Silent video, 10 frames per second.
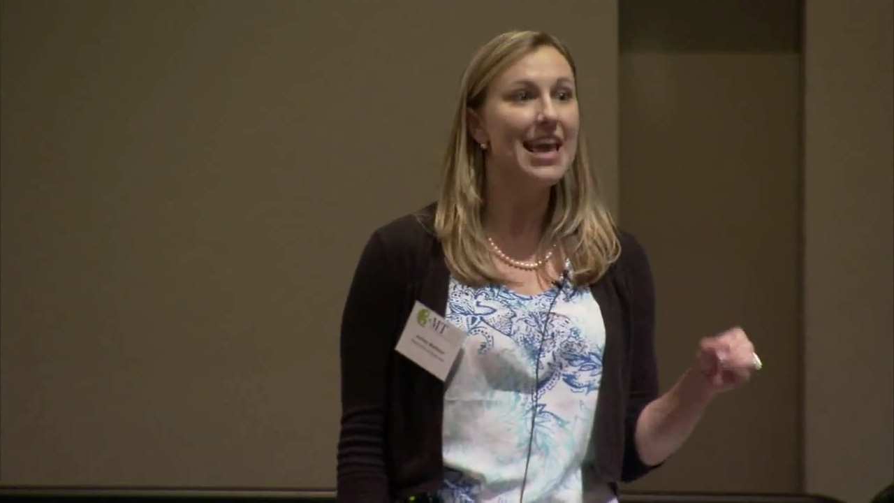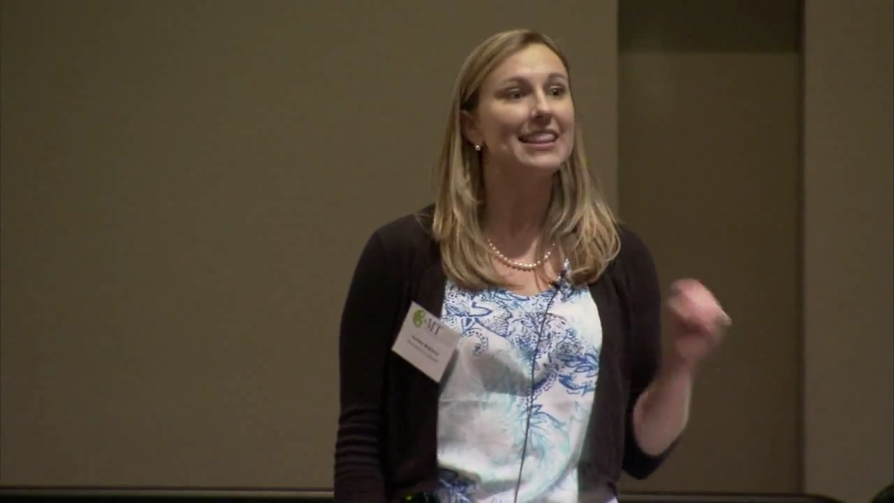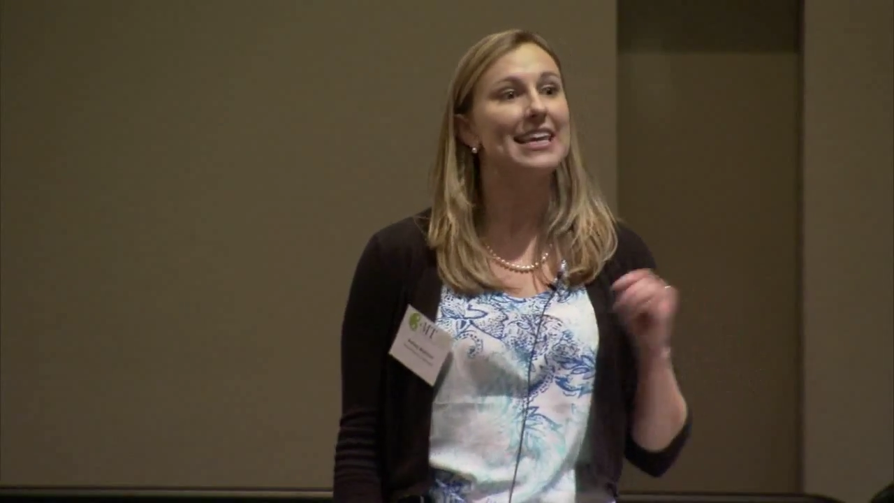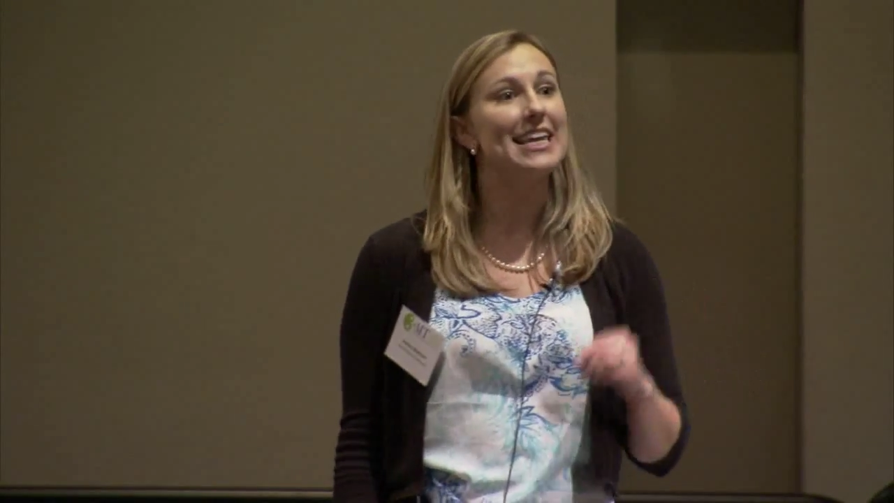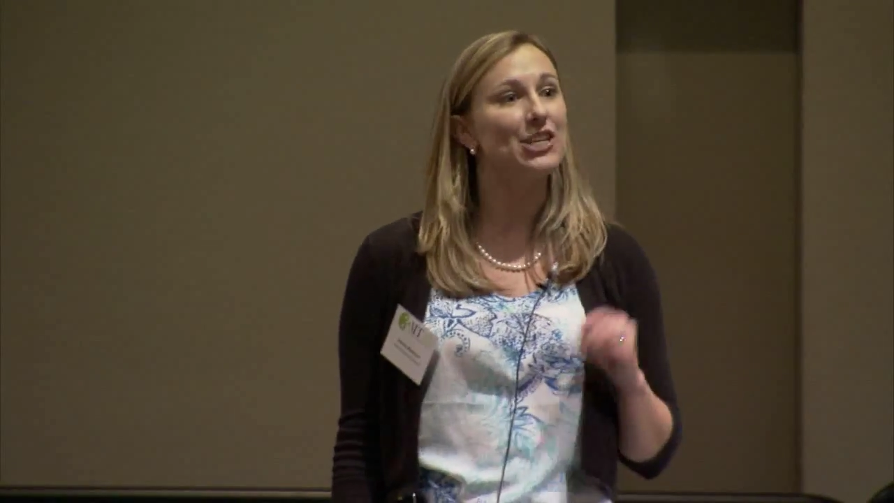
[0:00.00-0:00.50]

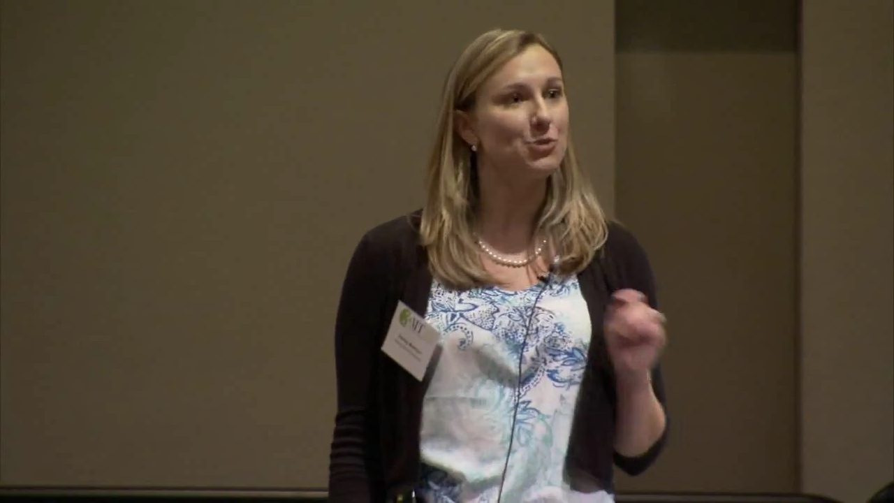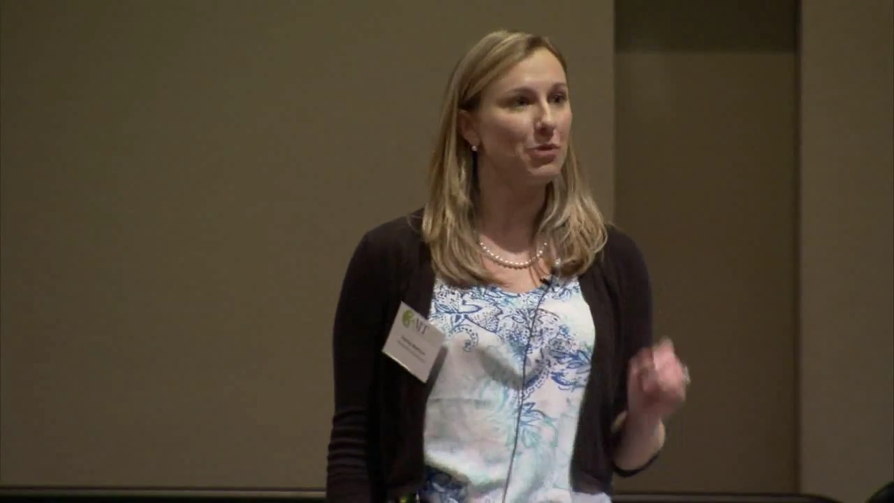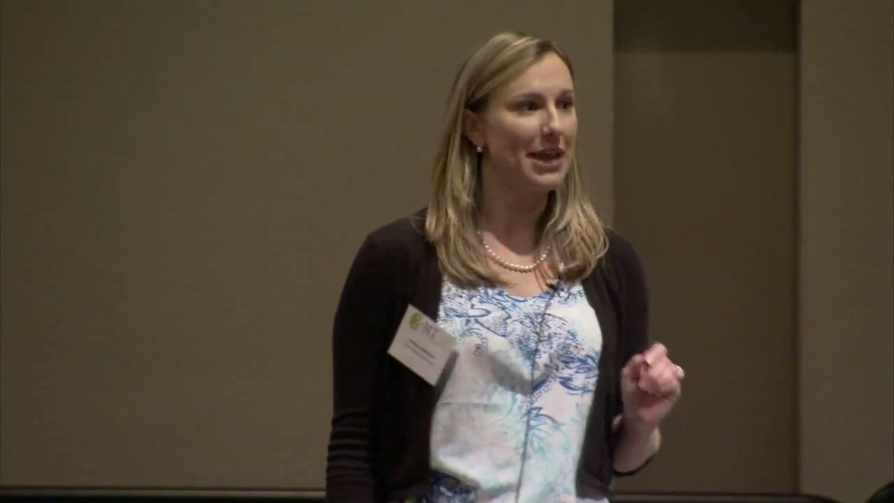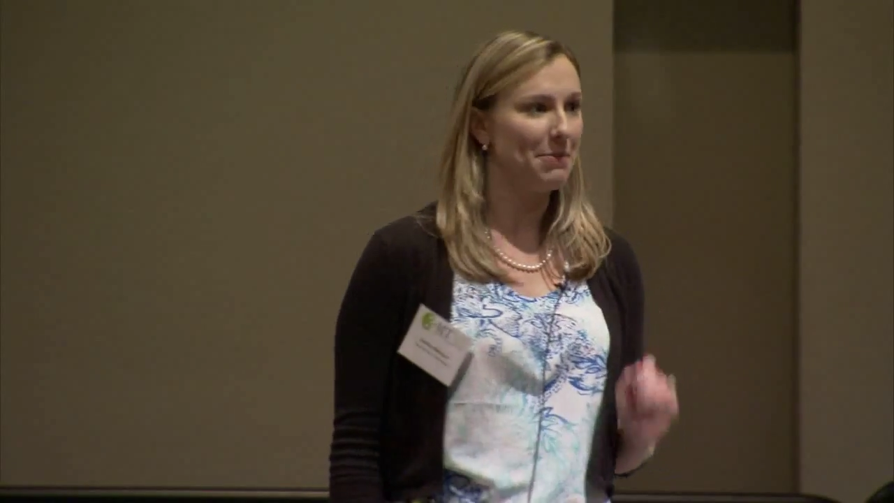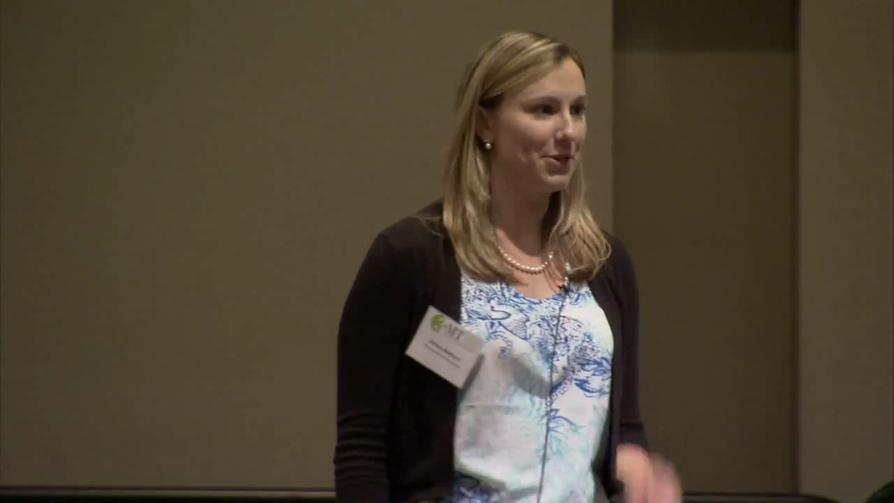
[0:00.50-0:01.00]
that each
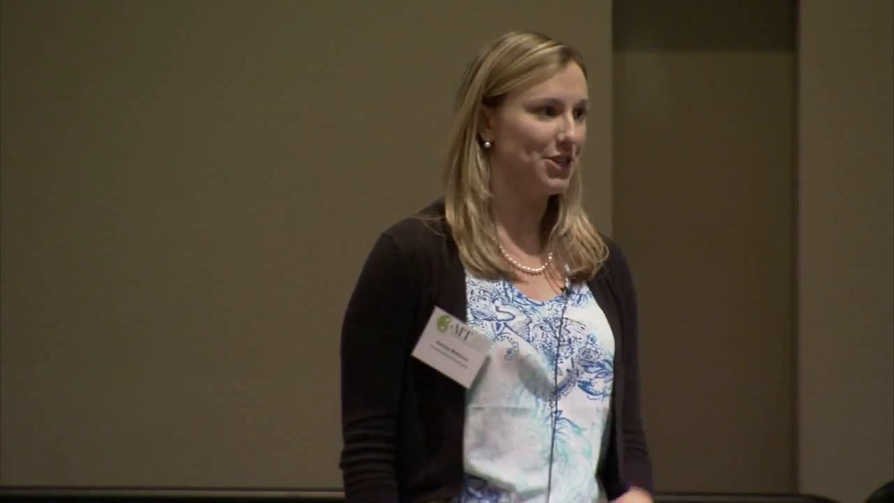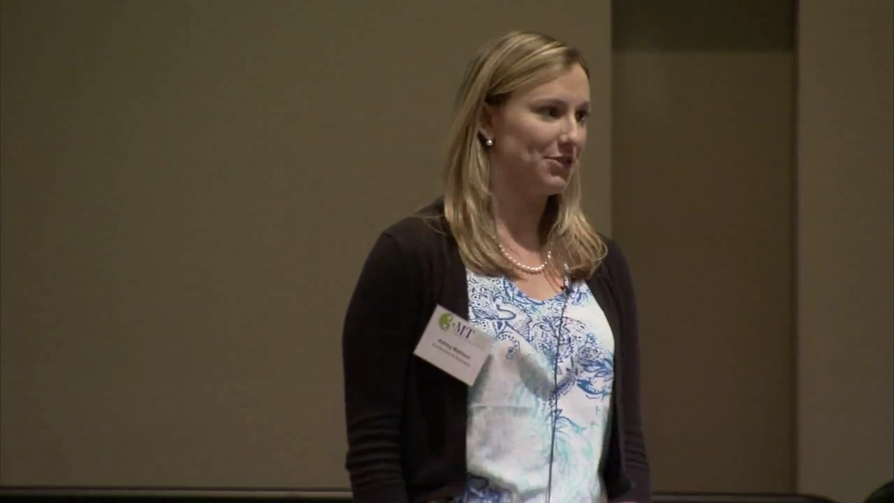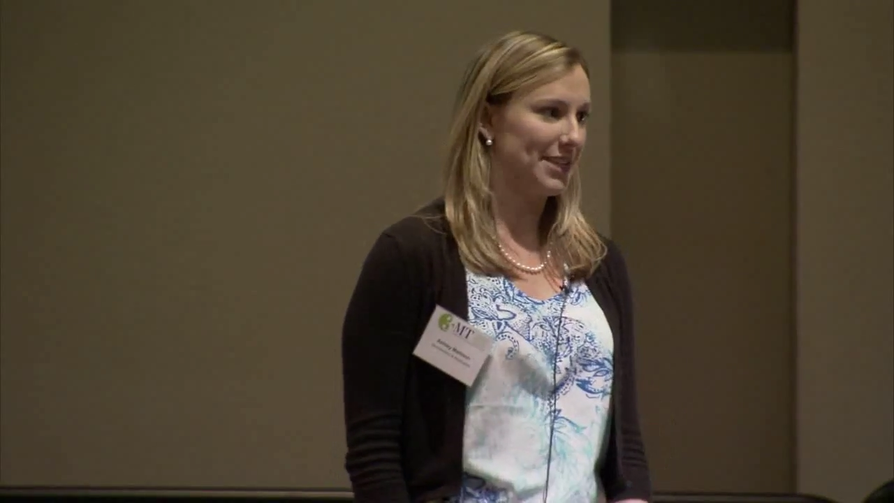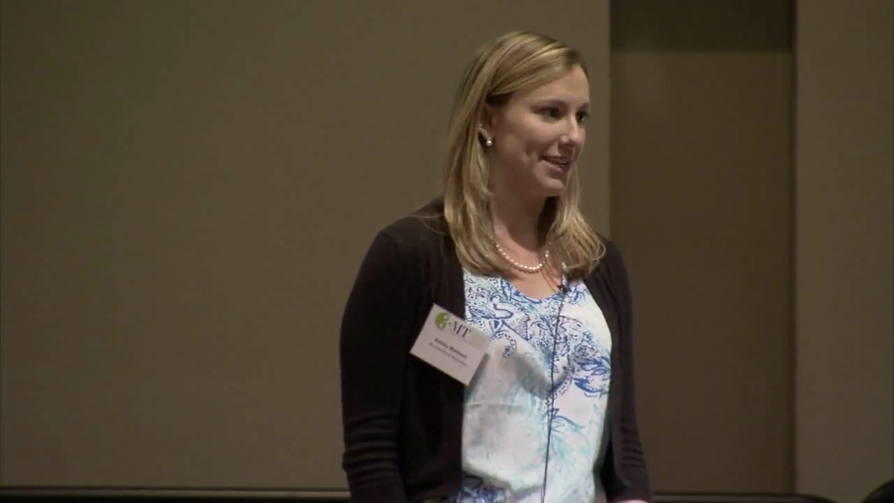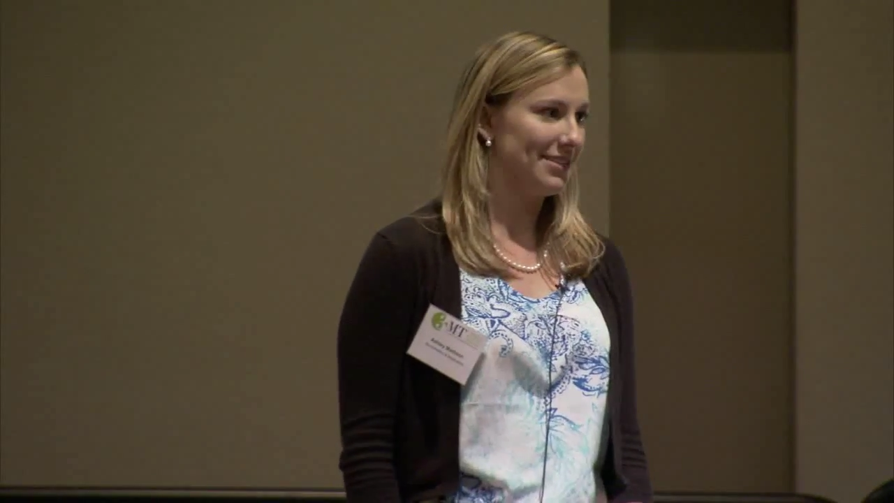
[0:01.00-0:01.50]
plant
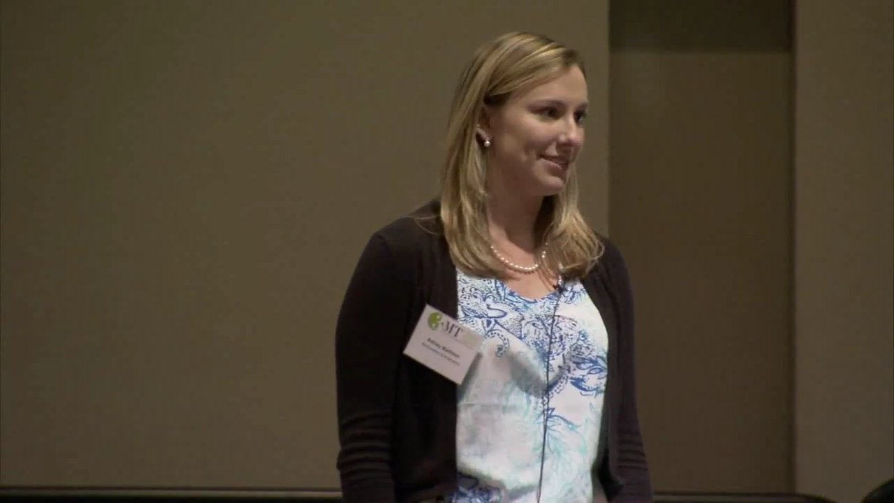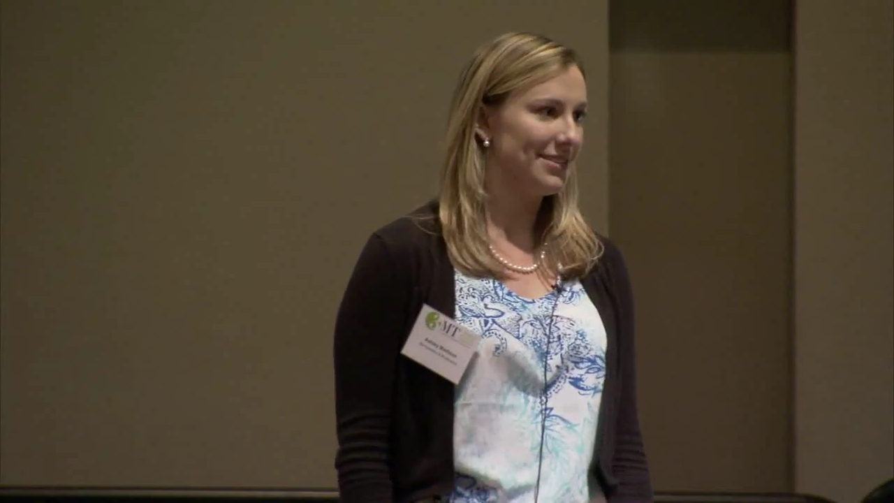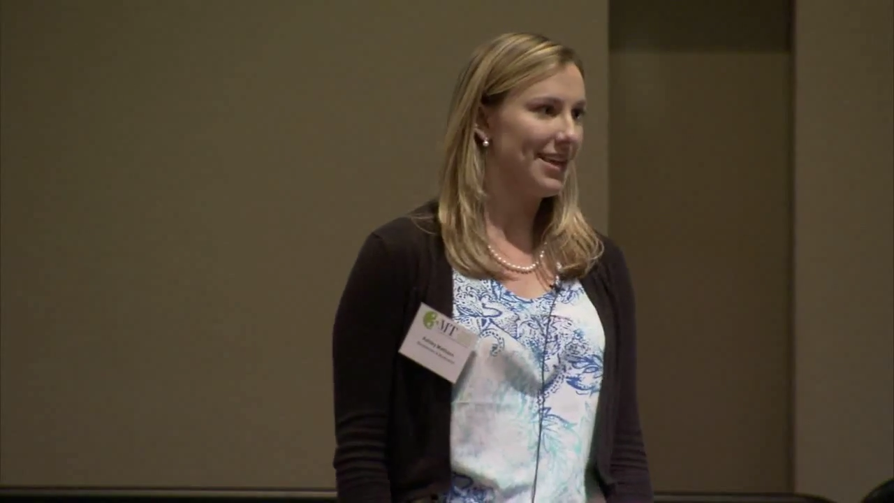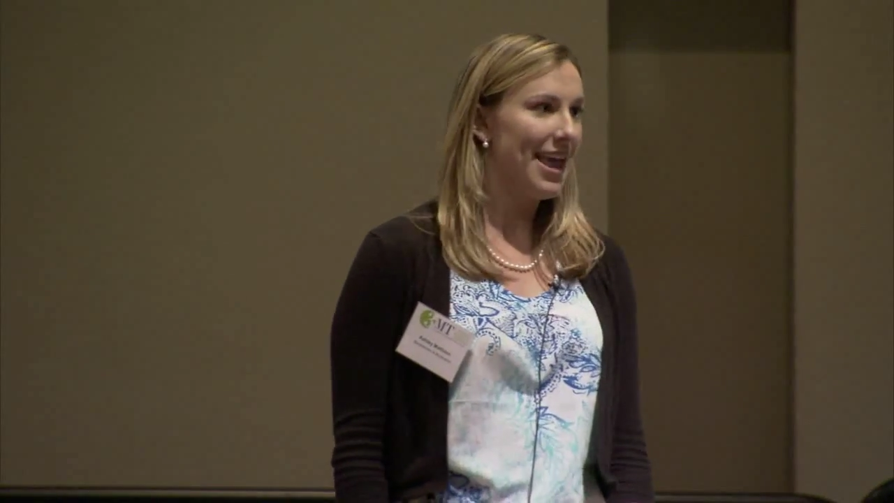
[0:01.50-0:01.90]
produces.